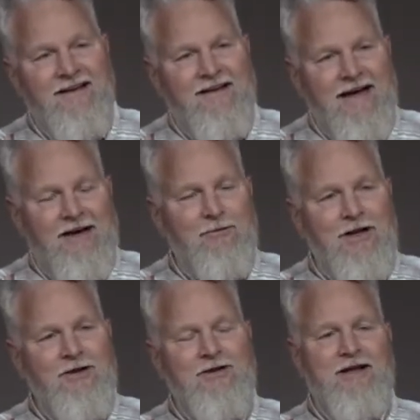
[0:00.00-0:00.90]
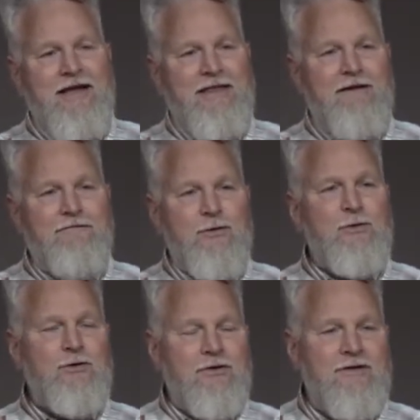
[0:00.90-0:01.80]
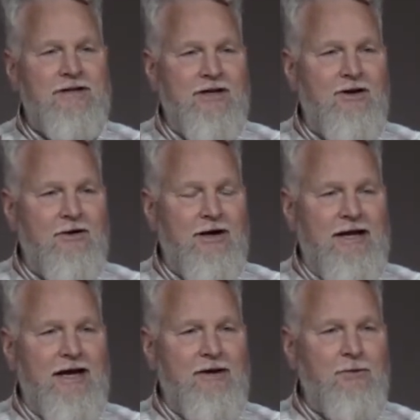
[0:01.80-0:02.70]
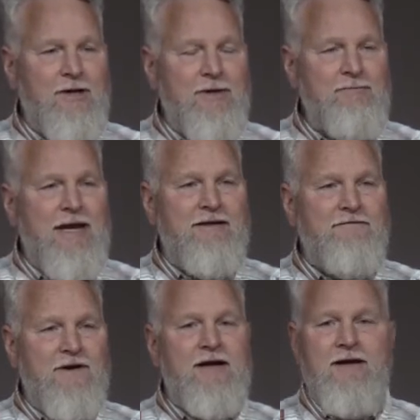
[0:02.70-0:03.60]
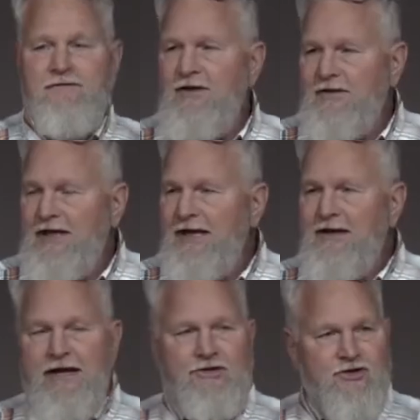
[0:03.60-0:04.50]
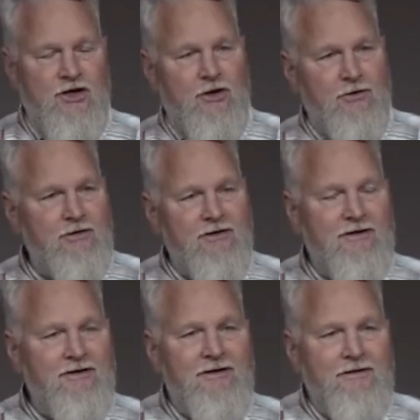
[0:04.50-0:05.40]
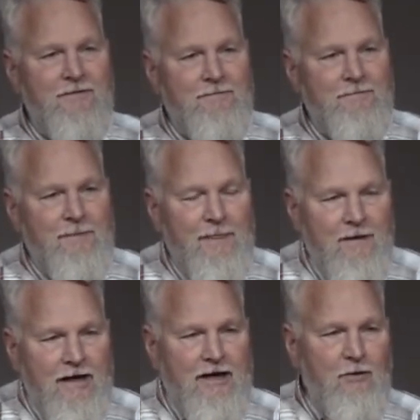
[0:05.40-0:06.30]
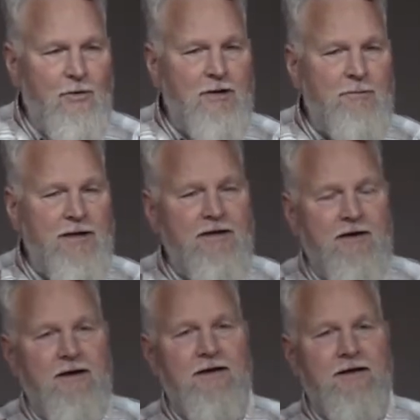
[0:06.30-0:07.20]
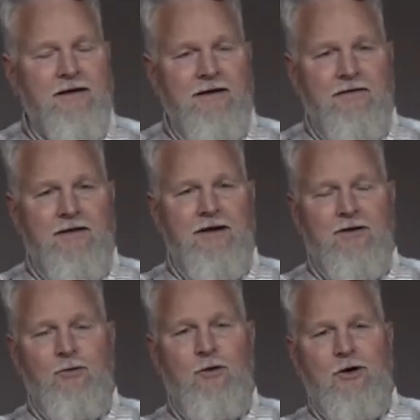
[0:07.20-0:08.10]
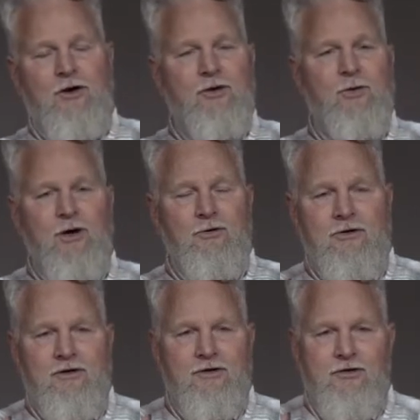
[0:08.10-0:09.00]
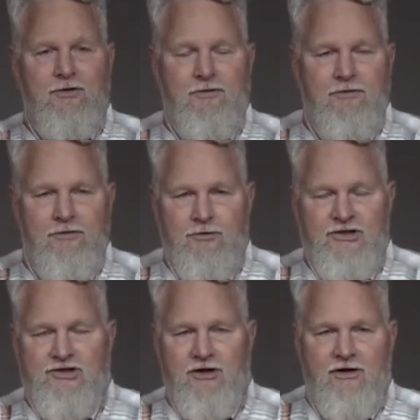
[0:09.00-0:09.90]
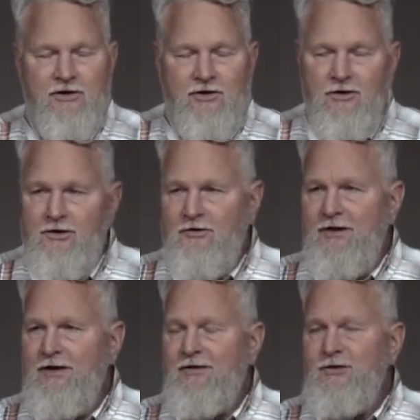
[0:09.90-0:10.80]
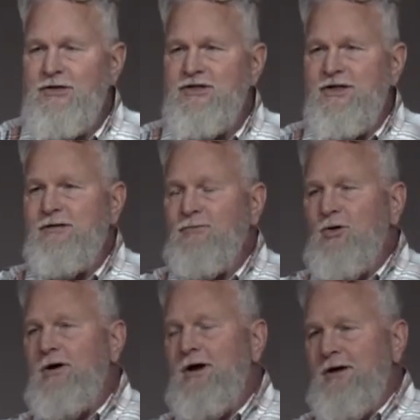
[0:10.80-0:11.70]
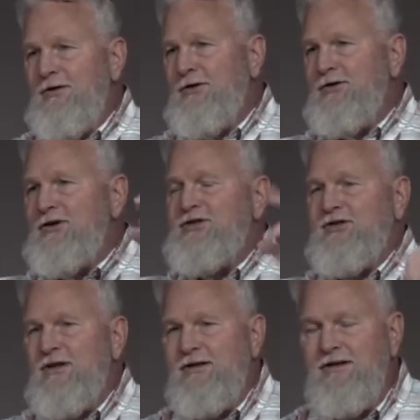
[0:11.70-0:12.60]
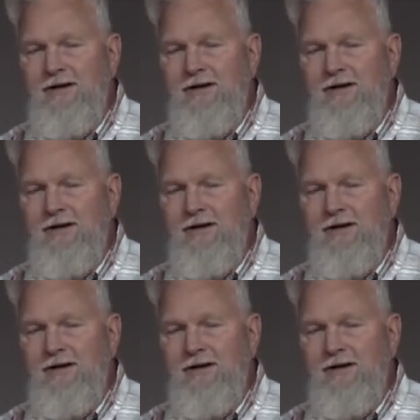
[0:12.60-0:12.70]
I don't want to look like that fool, I don't want to be made fun of on the late night show. I don't want to be the quote unquote Christian nerd or the Christian moron or the Christian